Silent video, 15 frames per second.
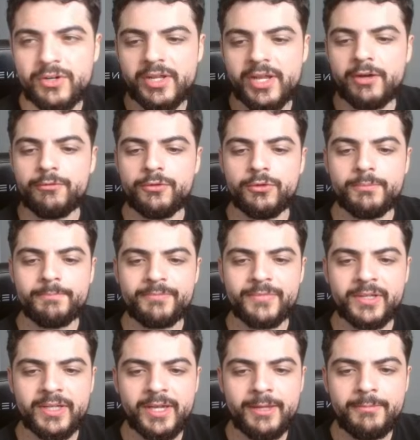very helpful,
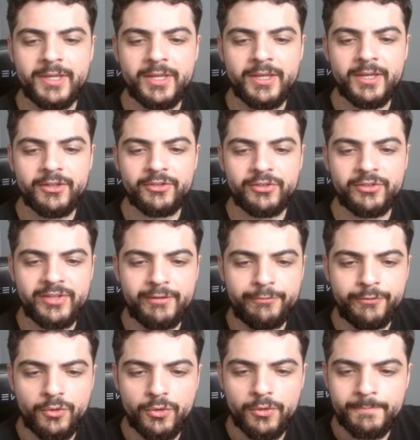okay? So step
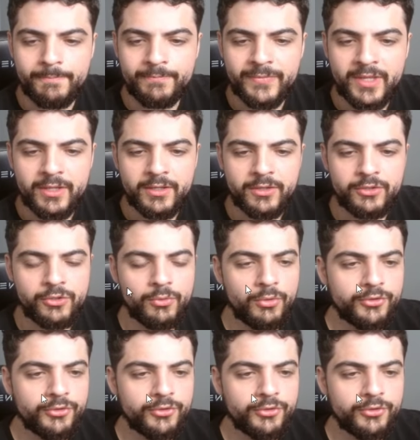4, you